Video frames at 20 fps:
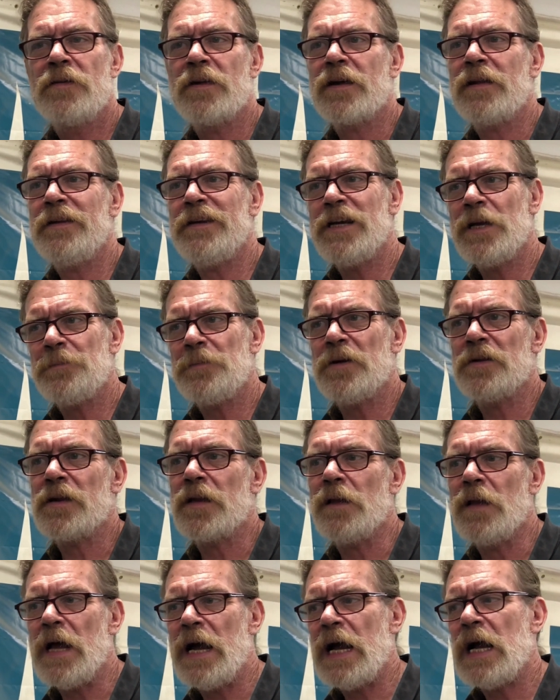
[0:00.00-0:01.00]
the cleanup on the
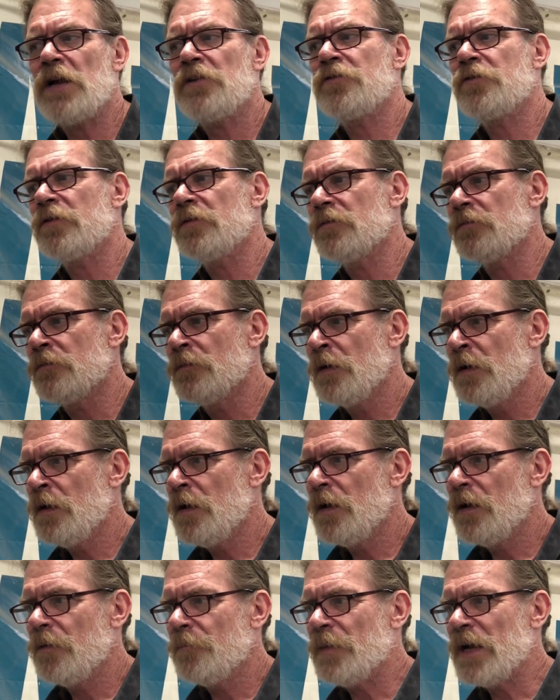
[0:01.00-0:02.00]
glass and
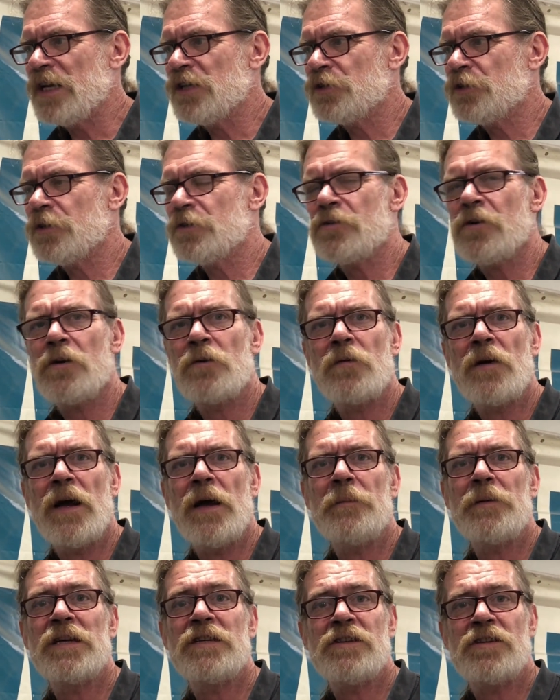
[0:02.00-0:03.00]
making sure it's all right
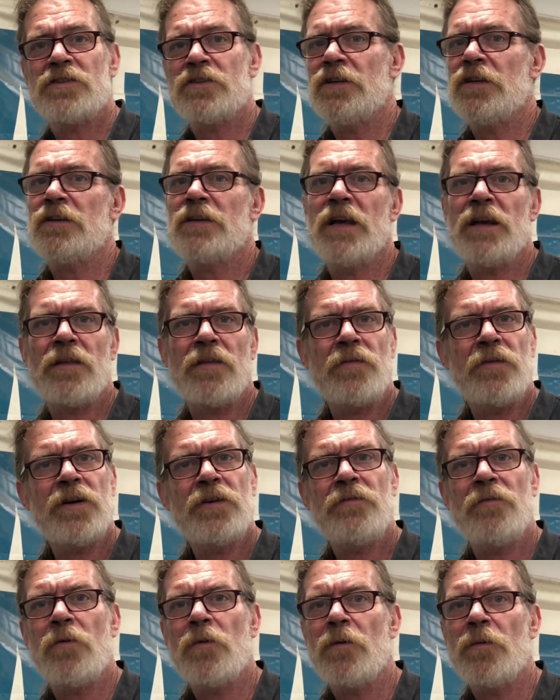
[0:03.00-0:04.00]
because it's going to take 3 to
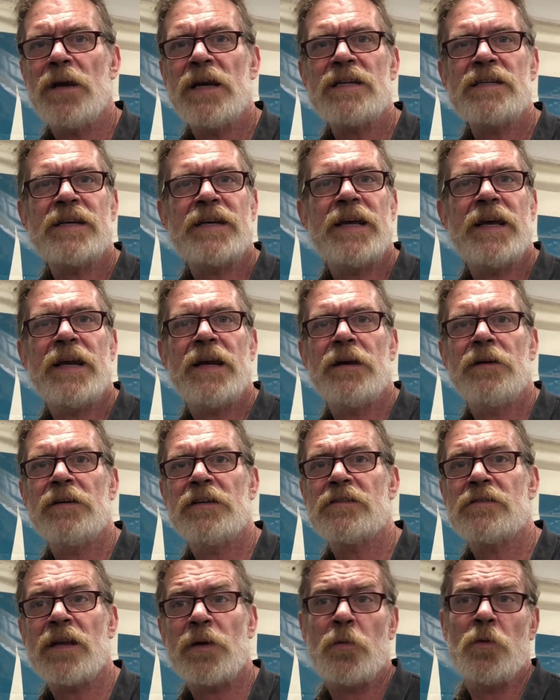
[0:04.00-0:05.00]
4 weeks to get it, and
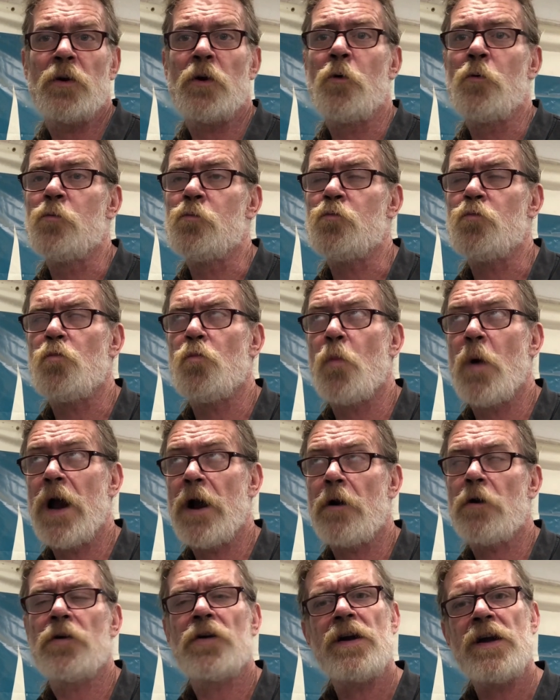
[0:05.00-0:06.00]
it's like we're
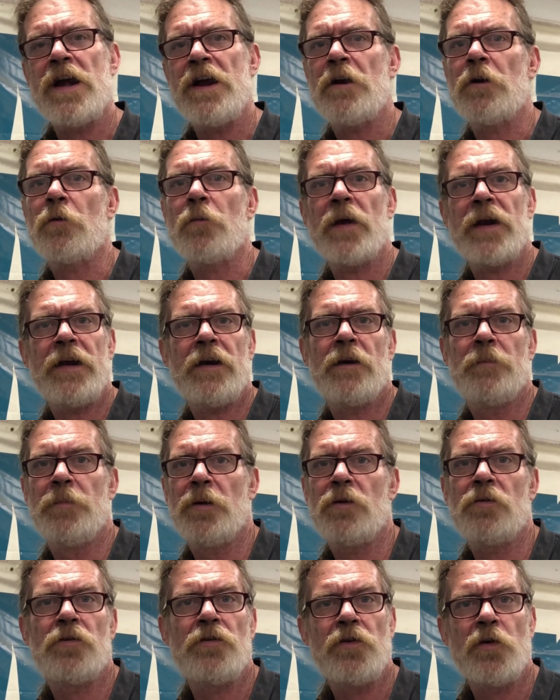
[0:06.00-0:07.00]
nowhere near ready to
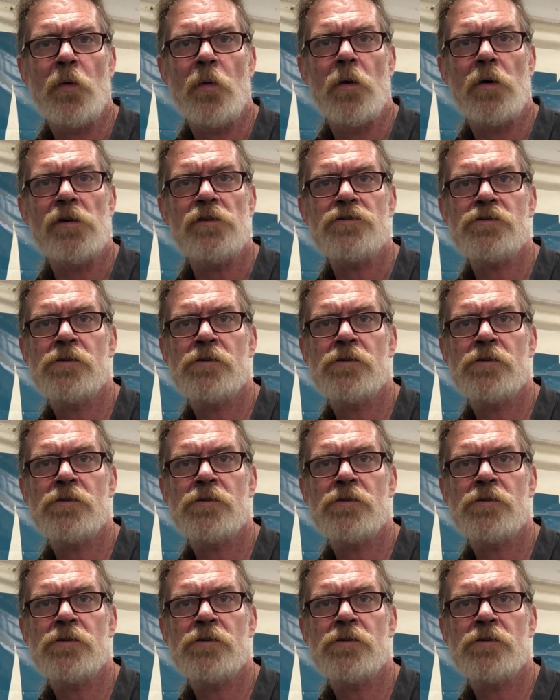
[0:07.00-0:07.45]
build the doors.